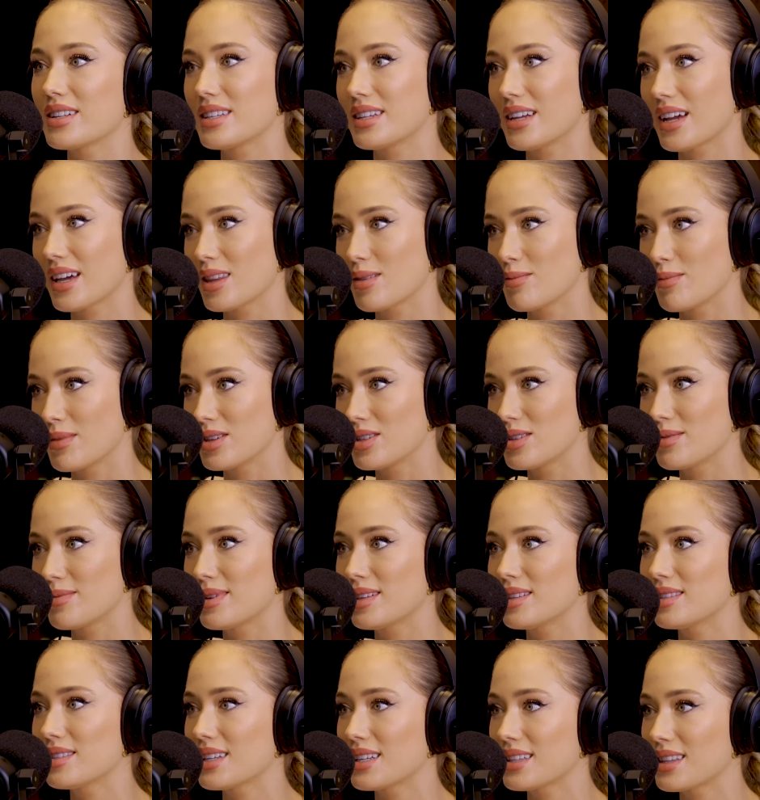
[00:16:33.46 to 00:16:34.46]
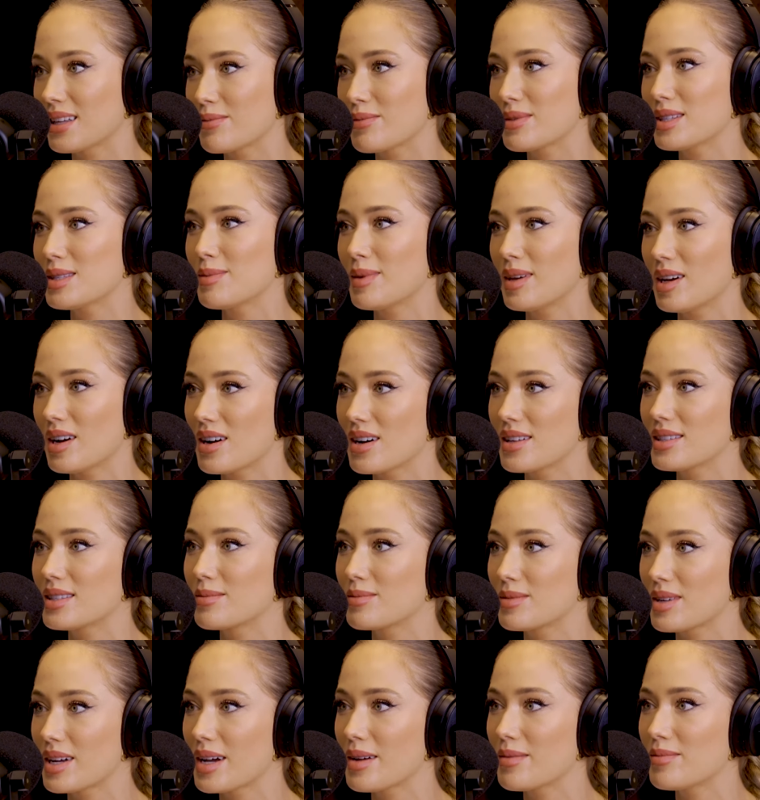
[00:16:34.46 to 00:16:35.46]
to get the measurements. Like that must be hard
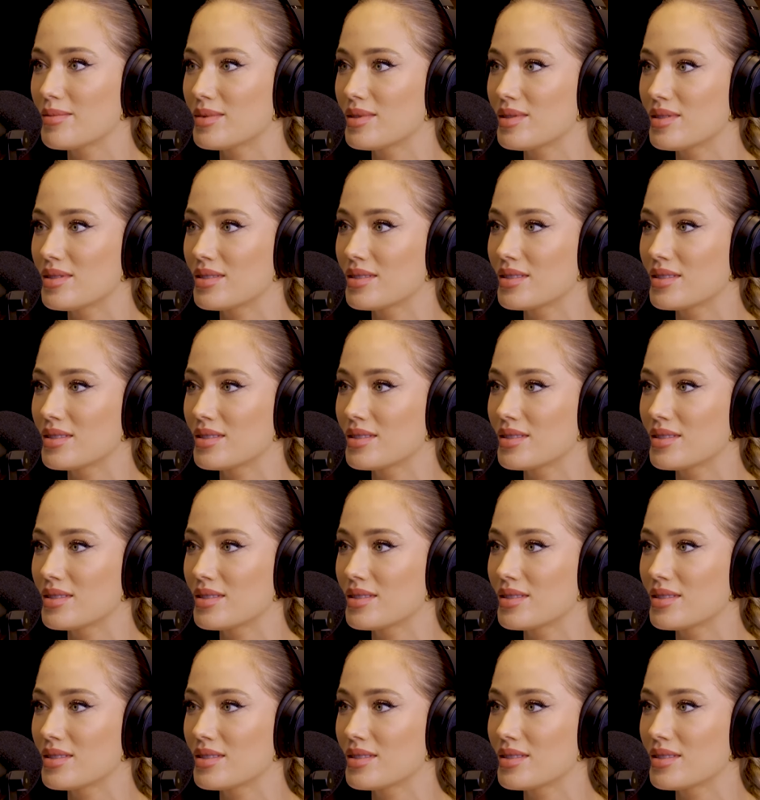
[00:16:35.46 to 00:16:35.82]
sometimes.